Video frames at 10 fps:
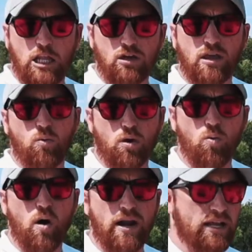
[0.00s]
look that we're
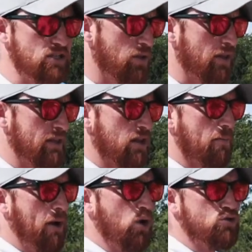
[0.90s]
wanting. So the
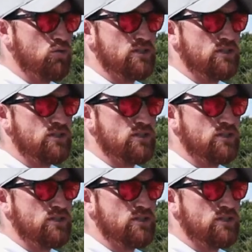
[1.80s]
post will